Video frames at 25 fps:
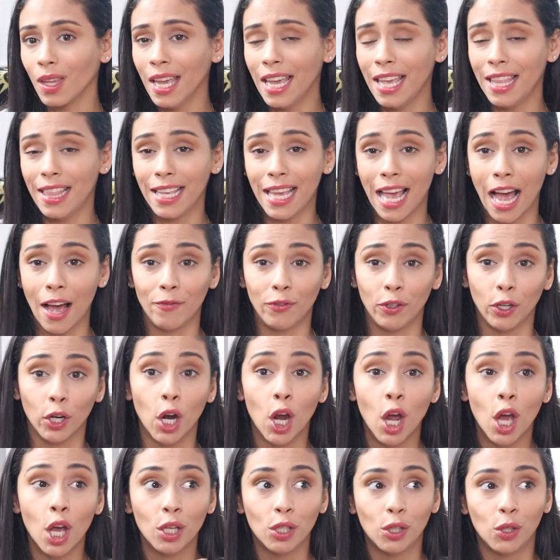in the
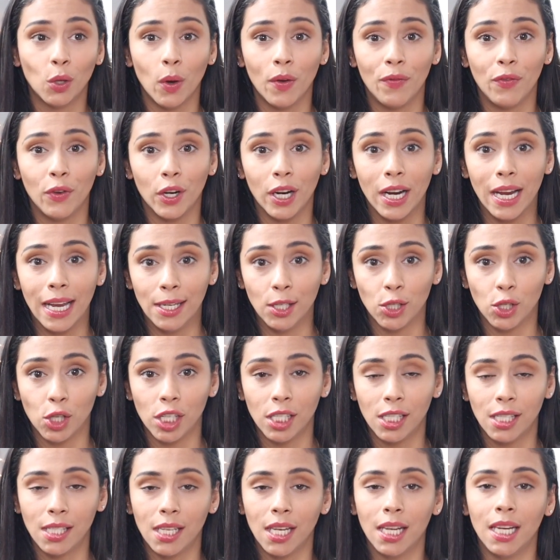after. So if you're
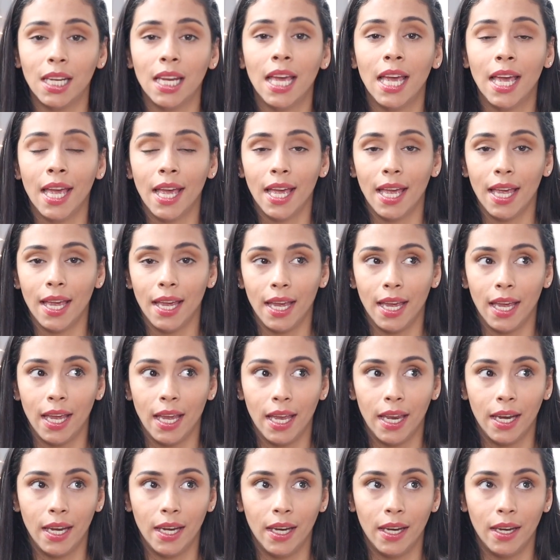interested
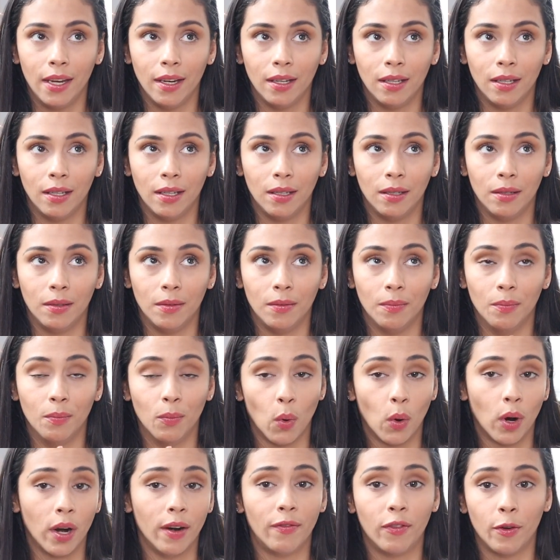in
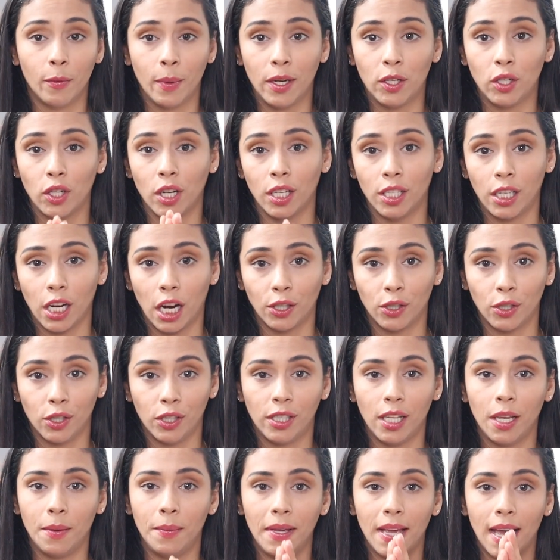more information on Dr.
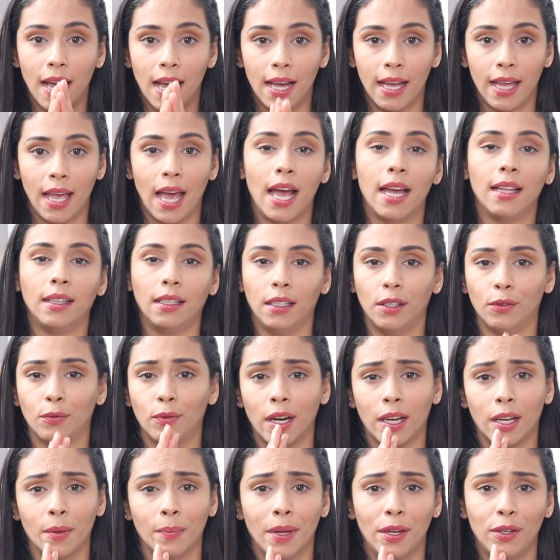Sebi, I highly
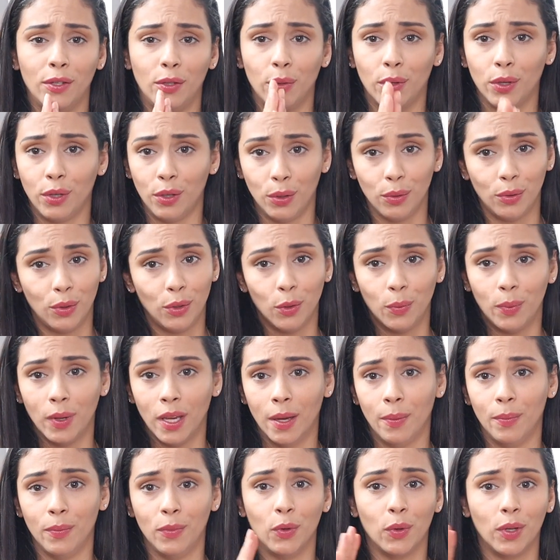recommend you could YouTube
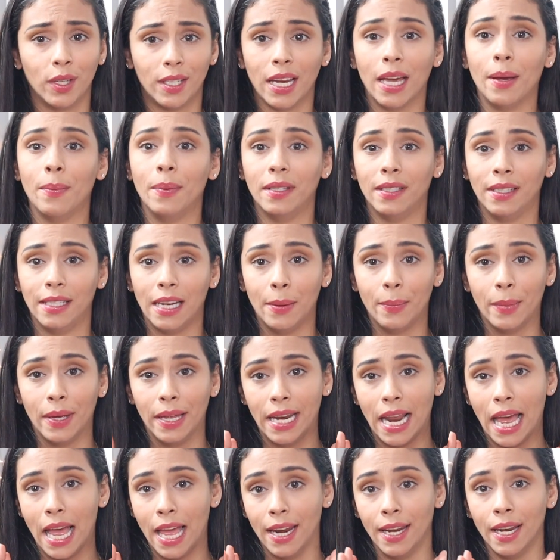him, you could type his name
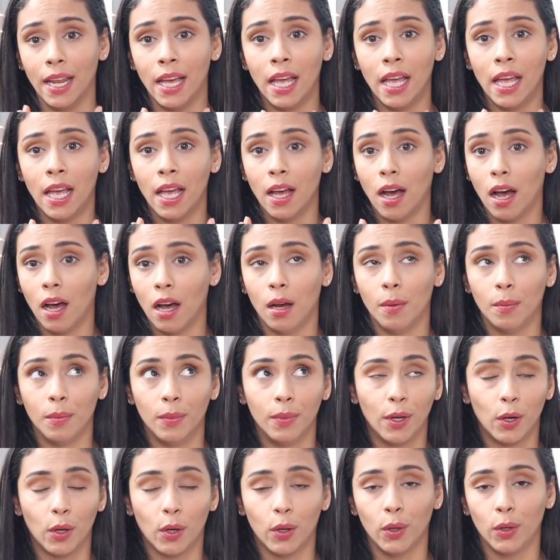in, and
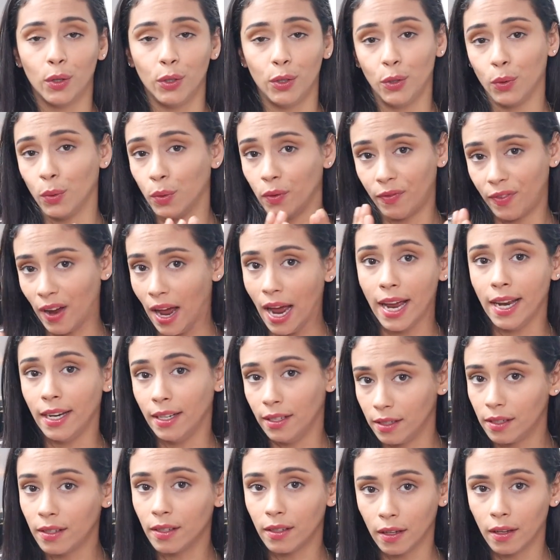you'll
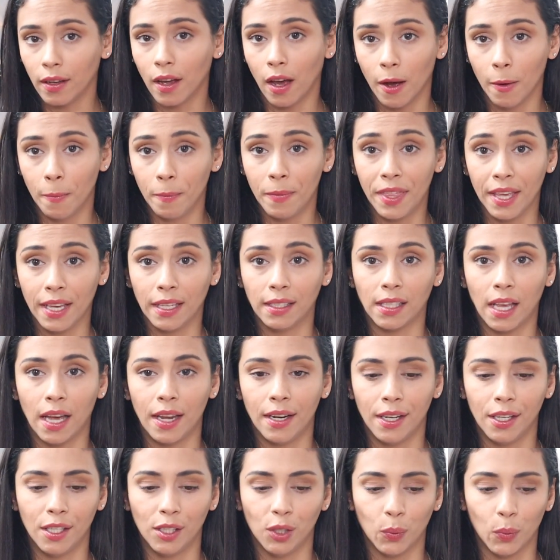find things
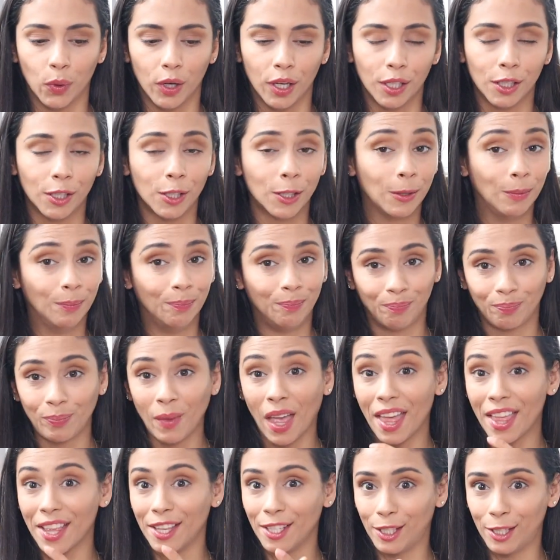on his works.
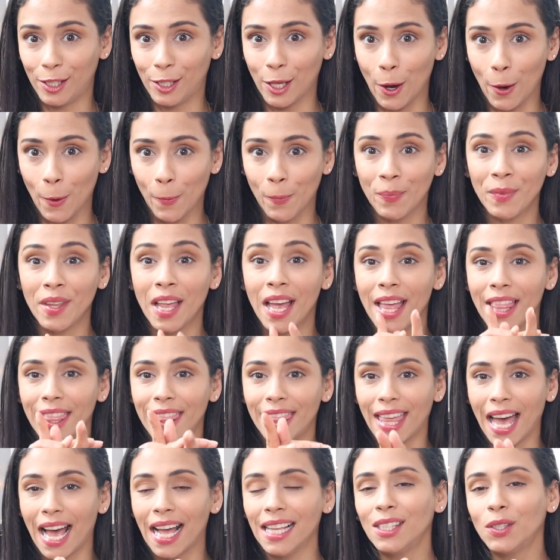So
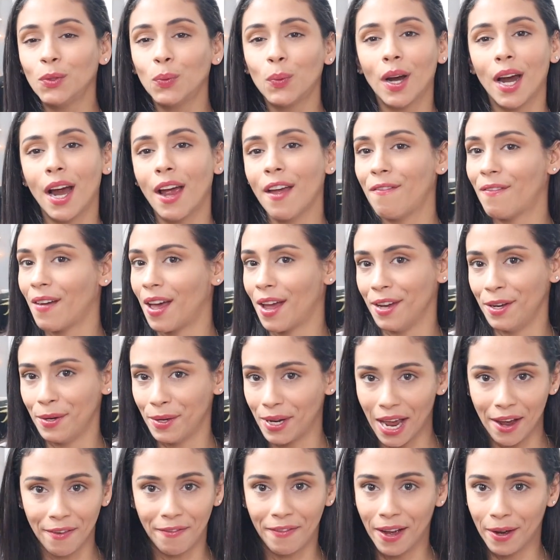that's where I
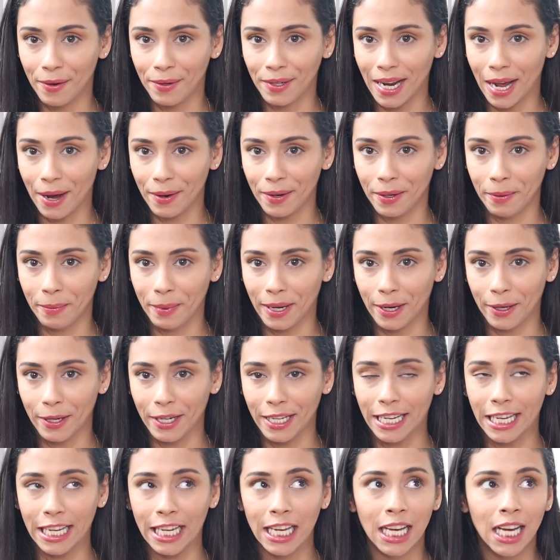found out about
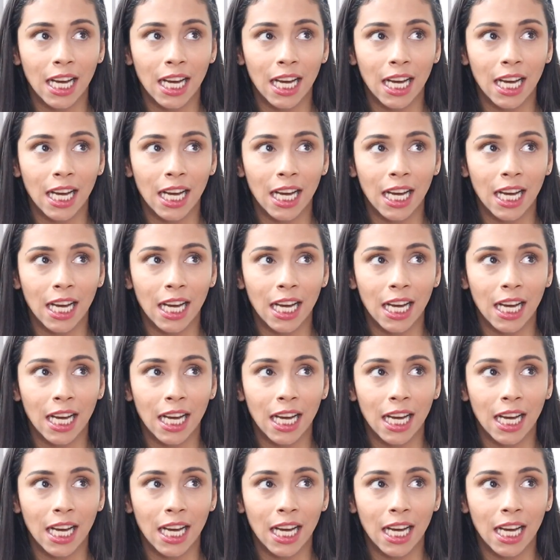it.